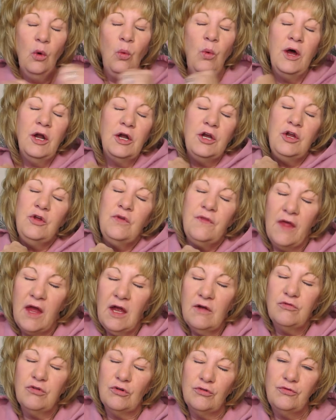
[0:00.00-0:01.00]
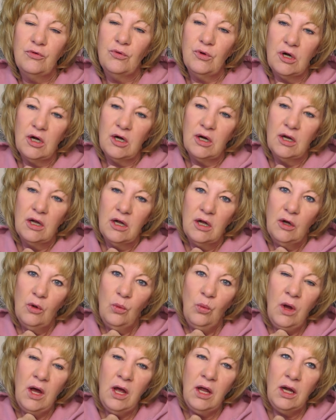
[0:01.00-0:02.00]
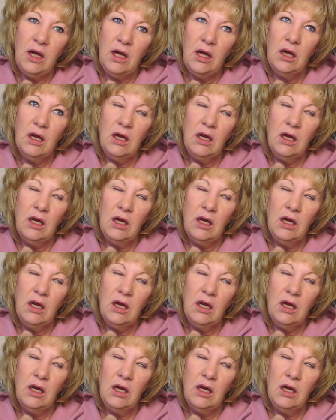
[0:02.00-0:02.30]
What are you thankful for? What?